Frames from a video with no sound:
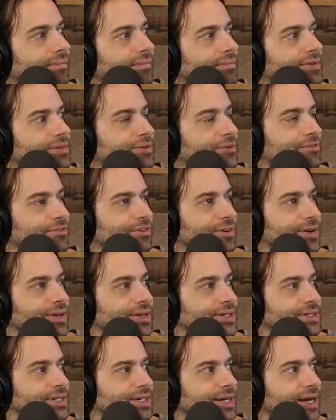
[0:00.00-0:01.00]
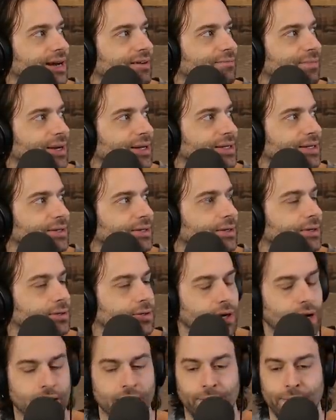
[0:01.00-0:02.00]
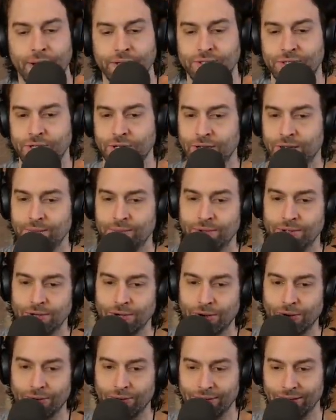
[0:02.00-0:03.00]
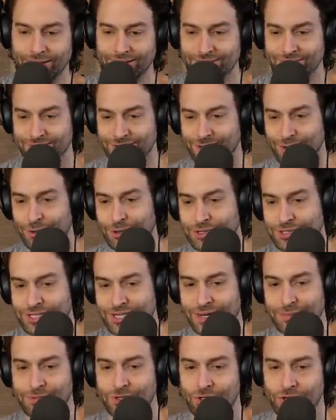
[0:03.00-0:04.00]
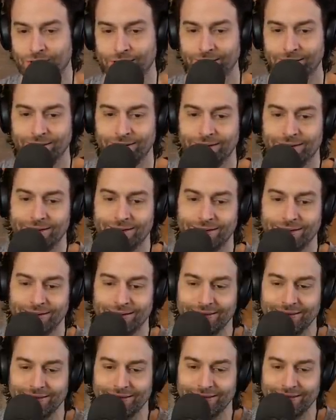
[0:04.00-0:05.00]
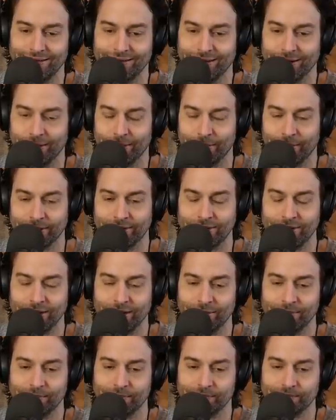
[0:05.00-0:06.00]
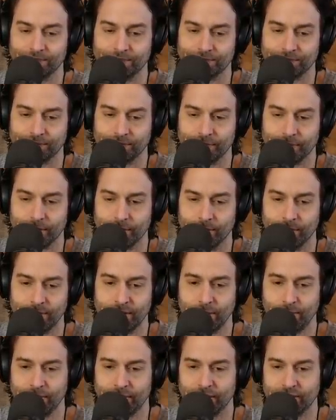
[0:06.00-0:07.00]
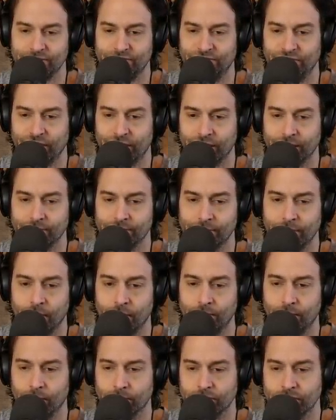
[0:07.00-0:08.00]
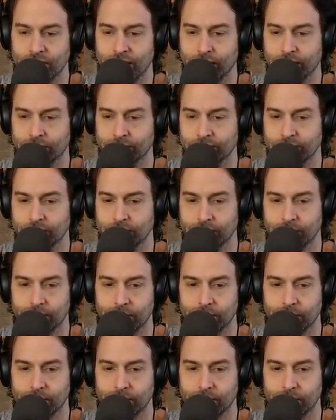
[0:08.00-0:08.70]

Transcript: So funny you say you have my... I got my team, you know? This is all the same shit. I got my team. What's up with this fucking Momo challenge?